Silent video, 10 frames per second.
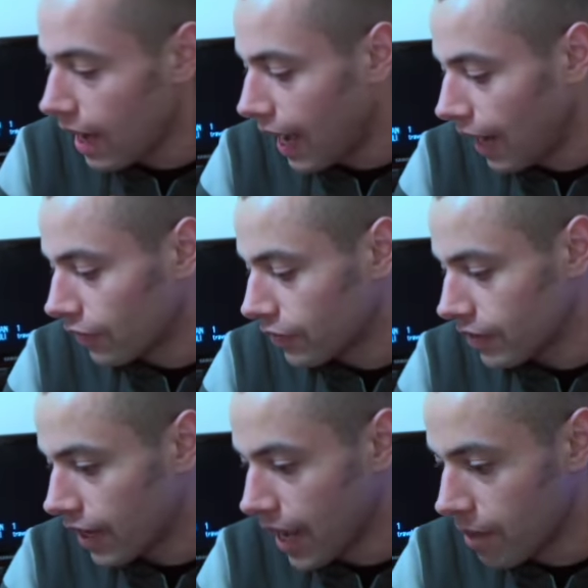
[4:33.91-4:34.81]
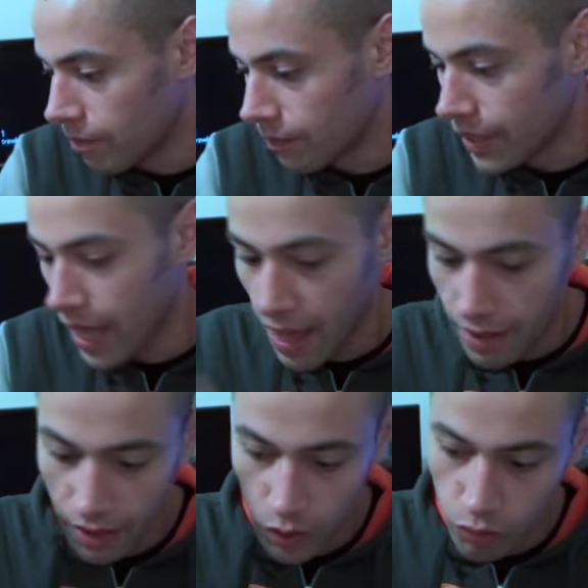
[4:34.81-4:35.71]
and
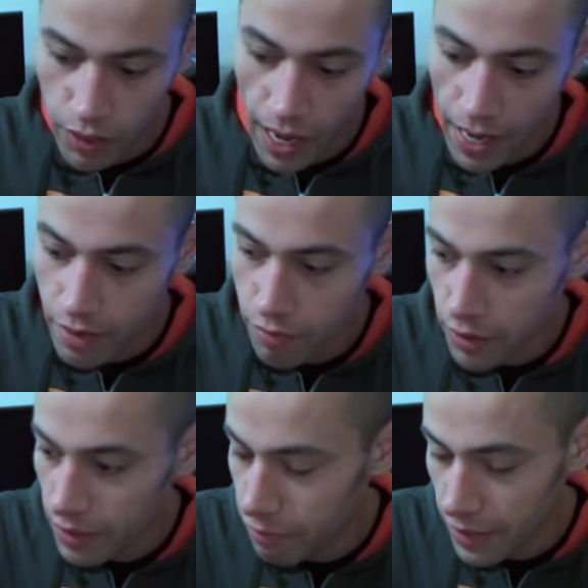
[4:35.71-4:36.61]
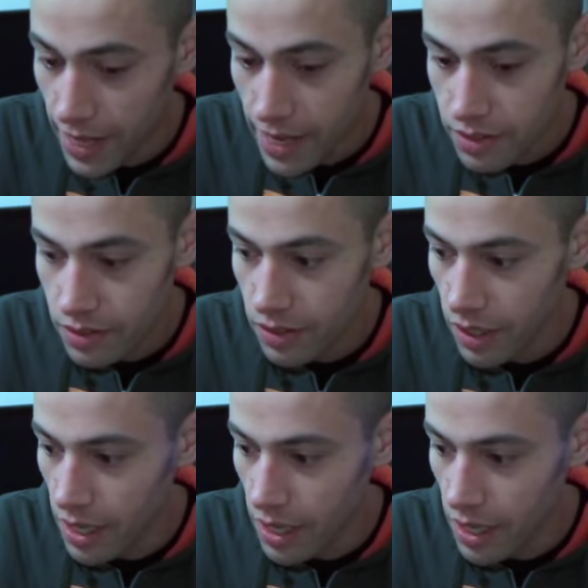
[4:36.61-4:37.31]
yeah, I loved it. I had it for years.